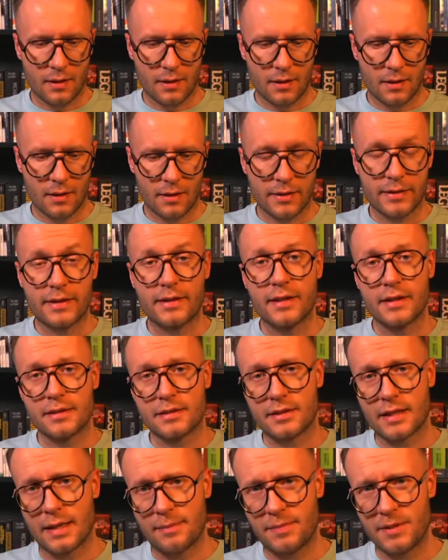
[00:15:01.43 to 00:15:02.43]

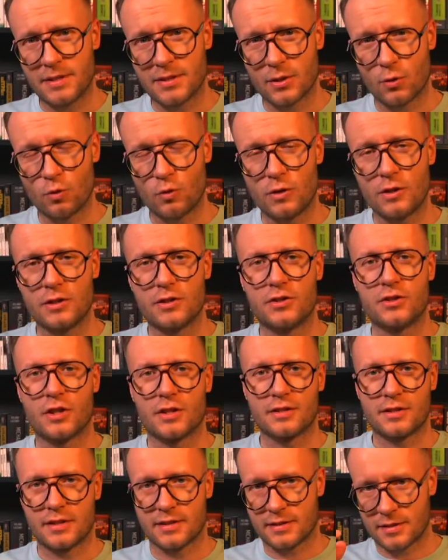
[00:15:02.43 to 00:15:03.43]
This episode is
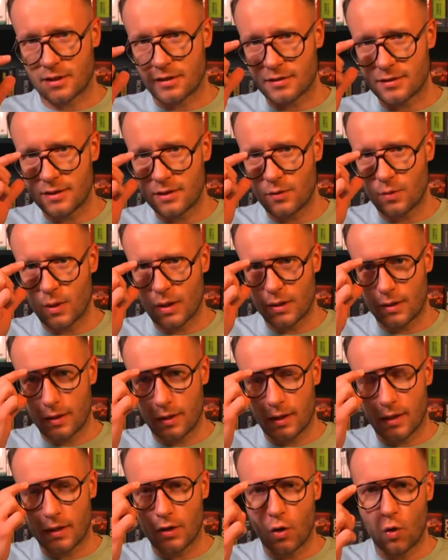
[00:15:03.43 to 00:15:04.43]
just a starting one.
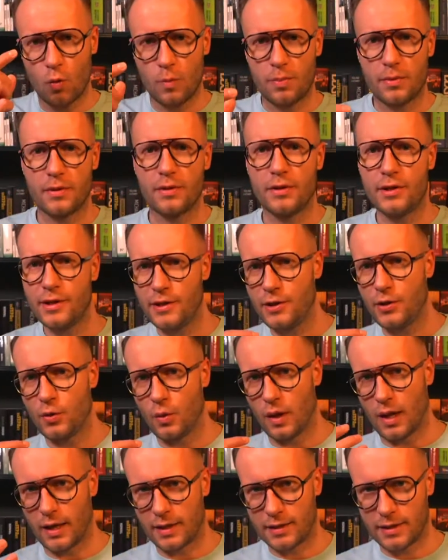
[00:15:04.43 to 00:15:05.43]
I hope you
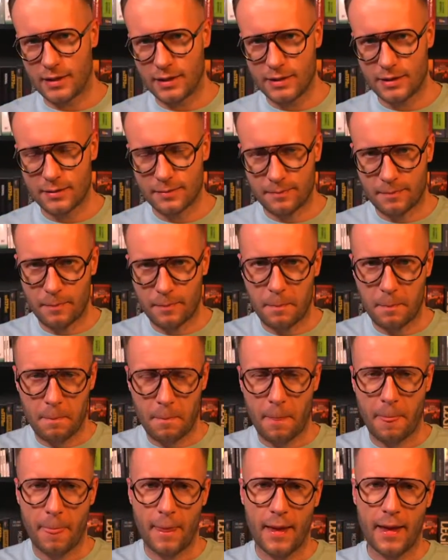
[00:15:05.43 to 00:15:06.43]
like it.
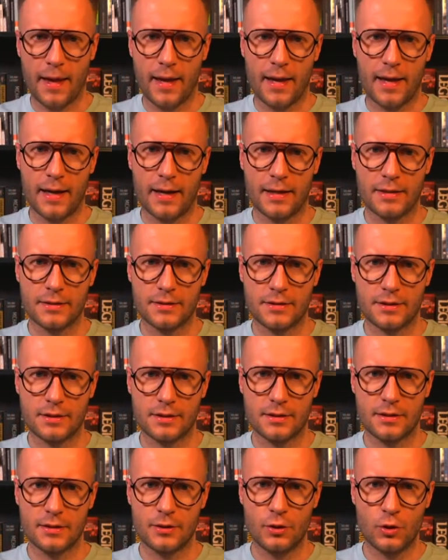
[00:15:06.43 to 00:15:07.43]
And
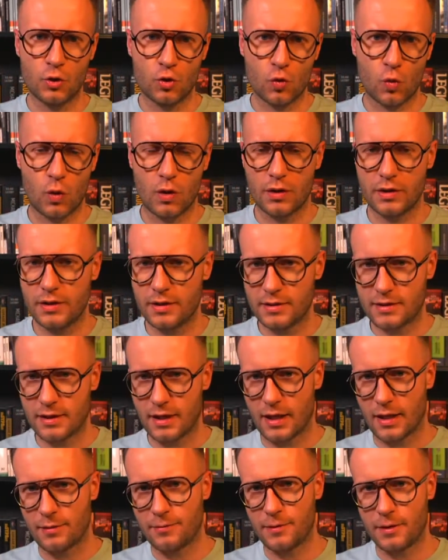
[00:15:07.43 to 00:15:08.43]
usually, this
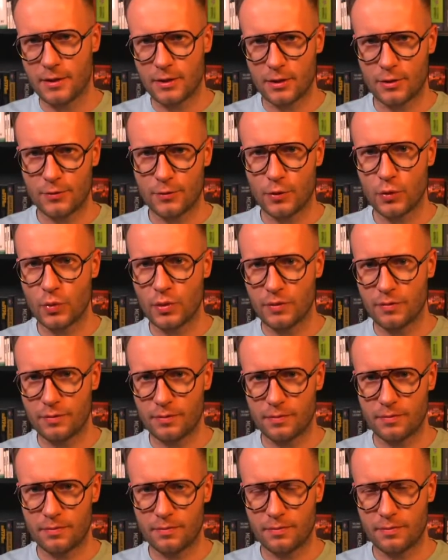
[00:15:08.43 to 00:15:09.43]
live interview with
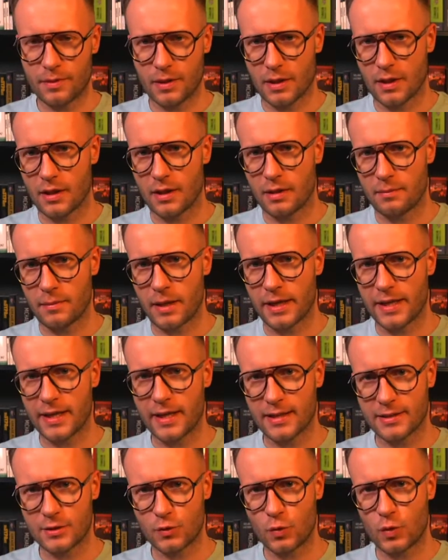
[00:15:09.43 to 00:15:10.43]
my
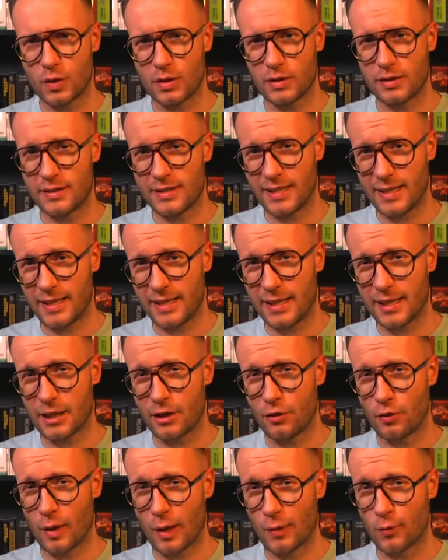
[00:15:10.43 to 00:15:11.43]
guest will take
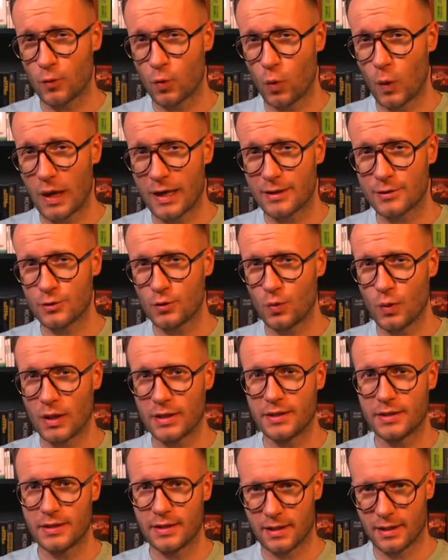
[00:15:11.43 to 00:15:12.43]
around 1 to
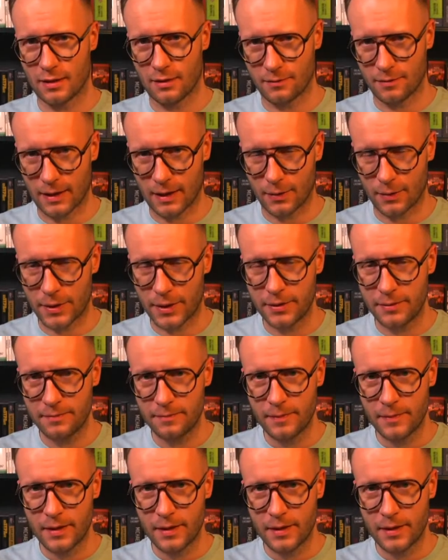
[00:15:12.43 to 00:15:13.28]
1.5 hour